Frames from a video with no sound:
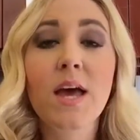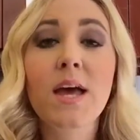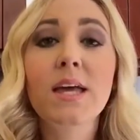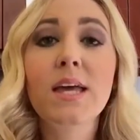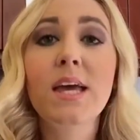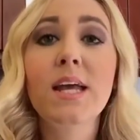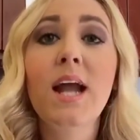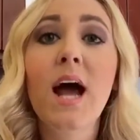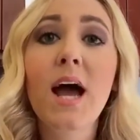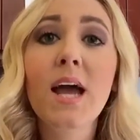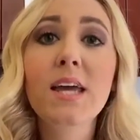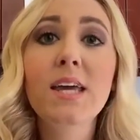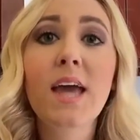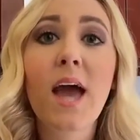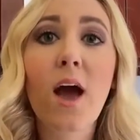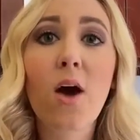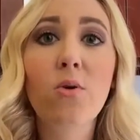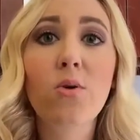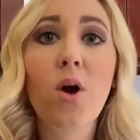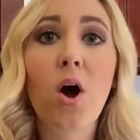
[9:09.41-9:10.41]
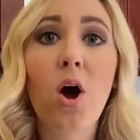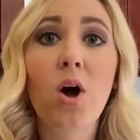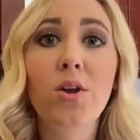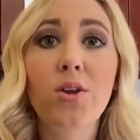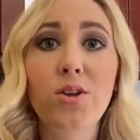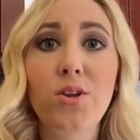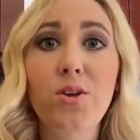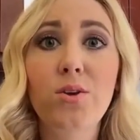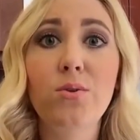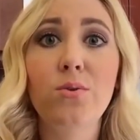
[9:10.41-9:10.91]
Can I count
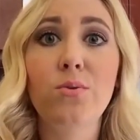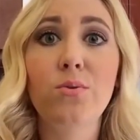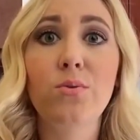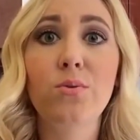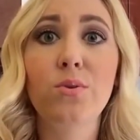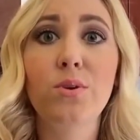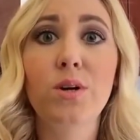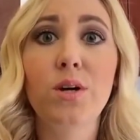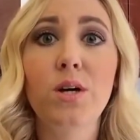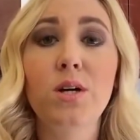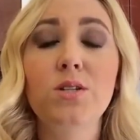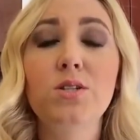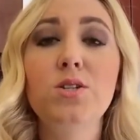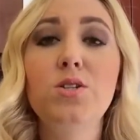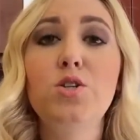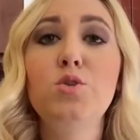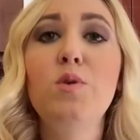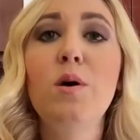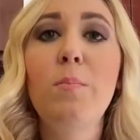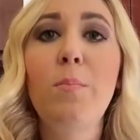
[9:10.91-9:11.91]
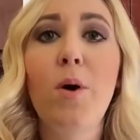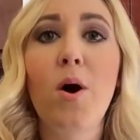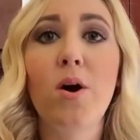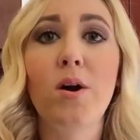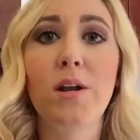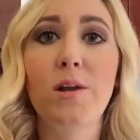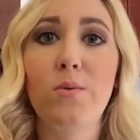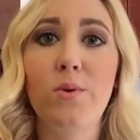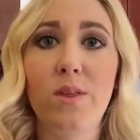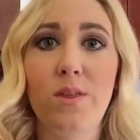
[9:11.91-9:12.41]
on you to do a
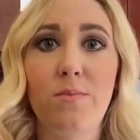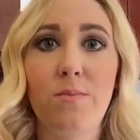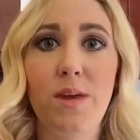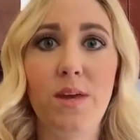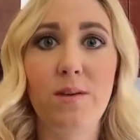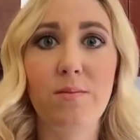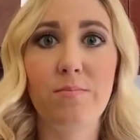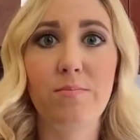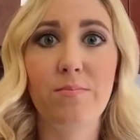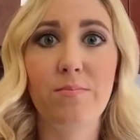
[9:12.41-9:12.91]
party with me?